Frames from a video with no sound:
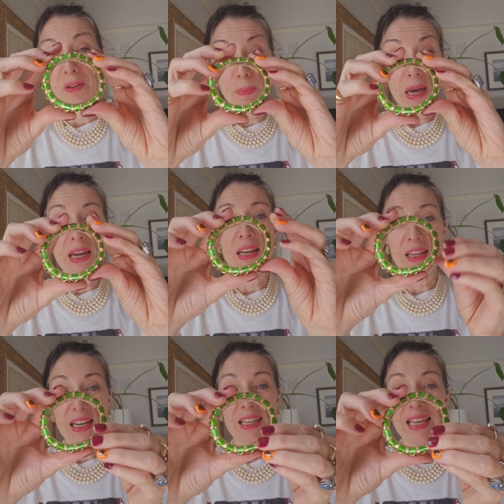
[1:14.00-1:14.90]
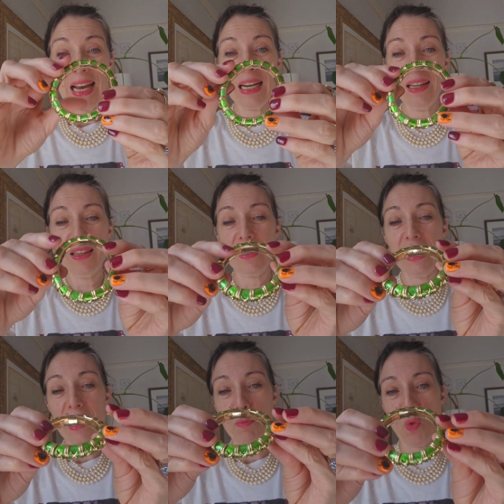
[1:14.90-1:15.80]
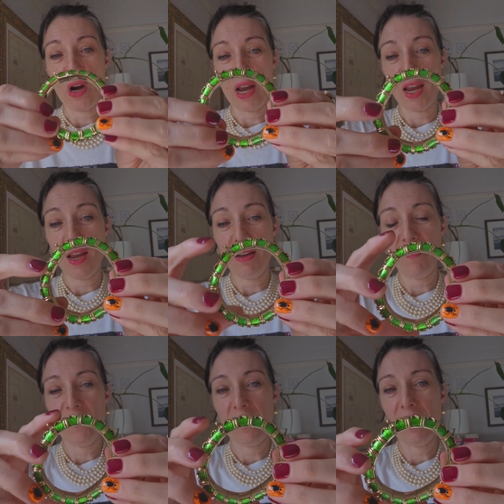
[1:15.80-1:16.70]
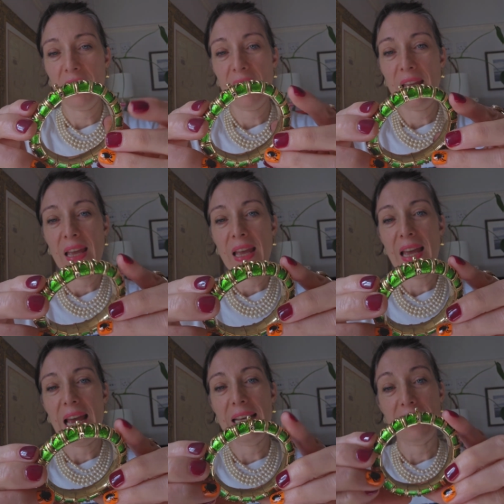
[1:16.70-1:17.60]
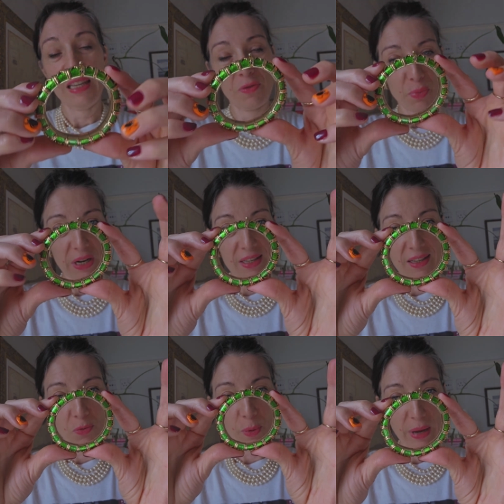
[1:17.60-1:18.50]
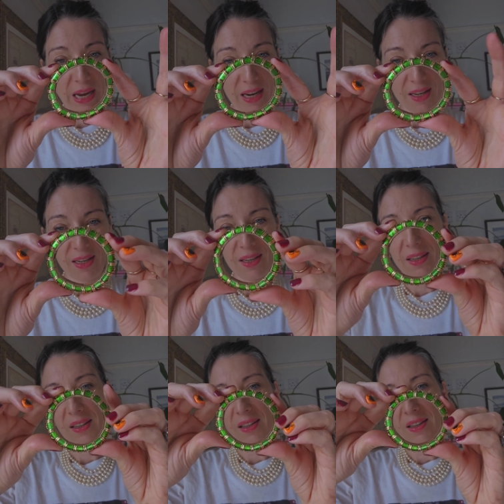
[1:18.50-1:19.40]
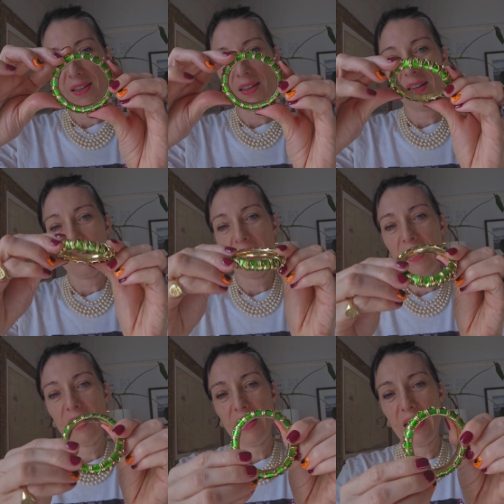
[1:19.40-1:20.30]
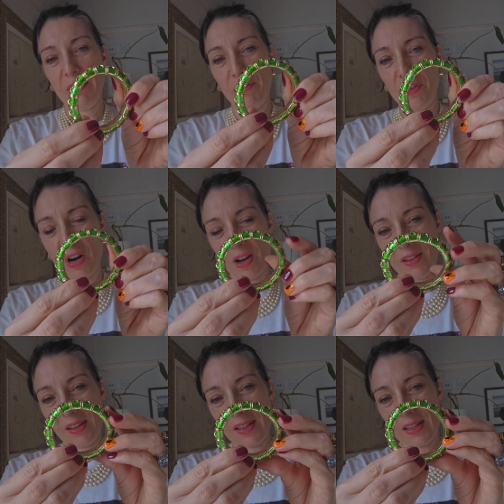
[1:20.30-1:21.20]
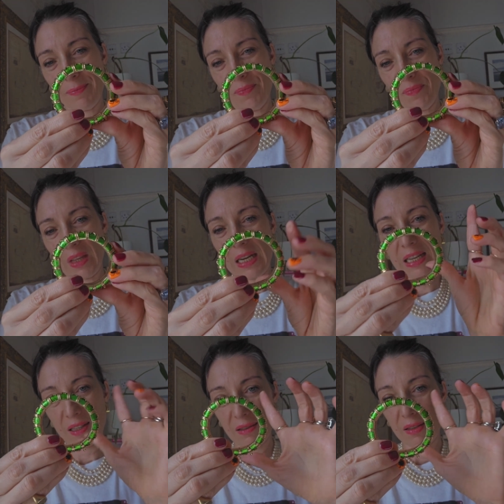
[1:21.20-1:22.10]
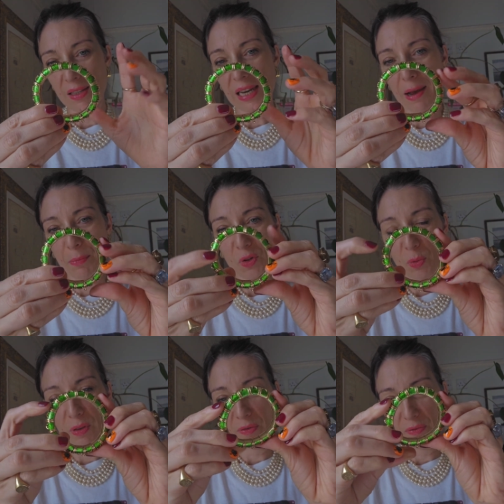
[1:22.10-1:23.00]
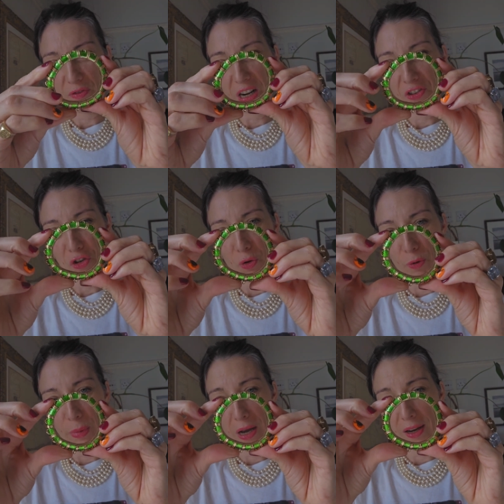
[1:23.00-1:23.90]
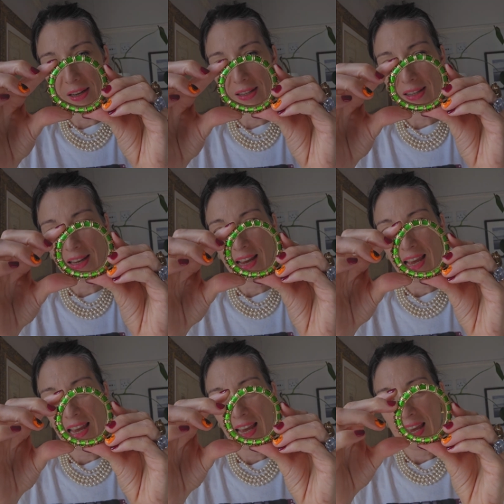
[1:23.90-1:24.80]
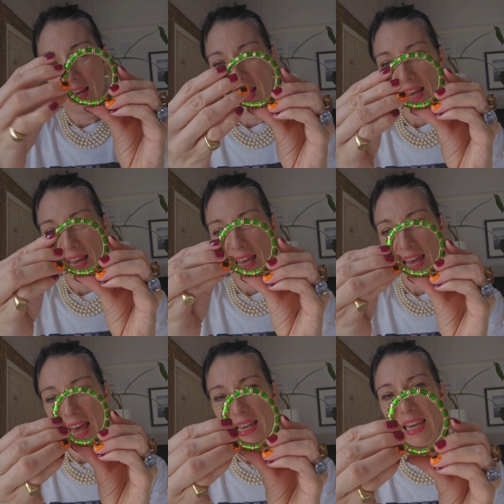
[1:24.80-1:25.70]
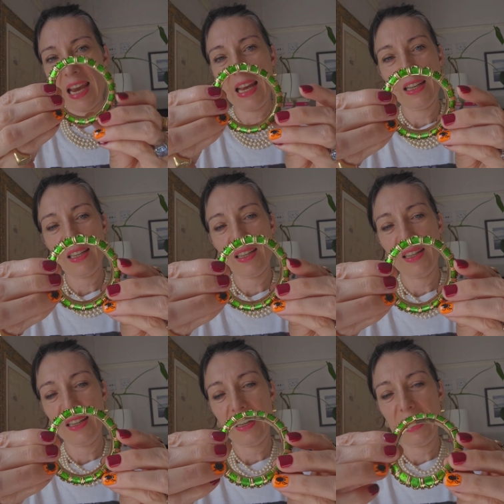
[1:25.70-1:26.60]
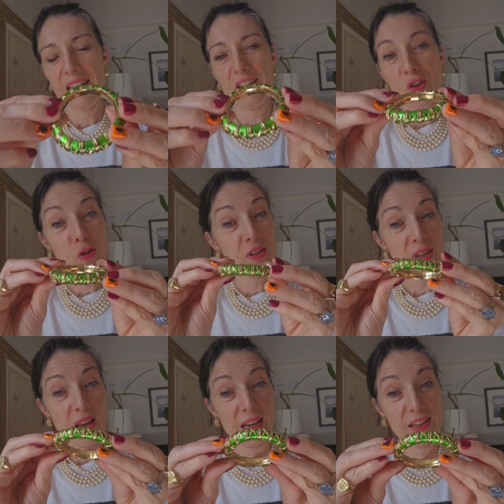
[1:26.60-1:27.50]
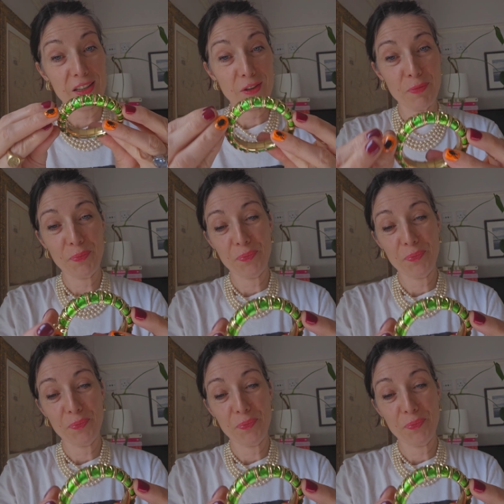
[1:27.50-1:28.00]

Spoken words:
it's made in exactly the same way as these bracelets were made in France, and it's stamped with French hallmarks, and yet it's not signed.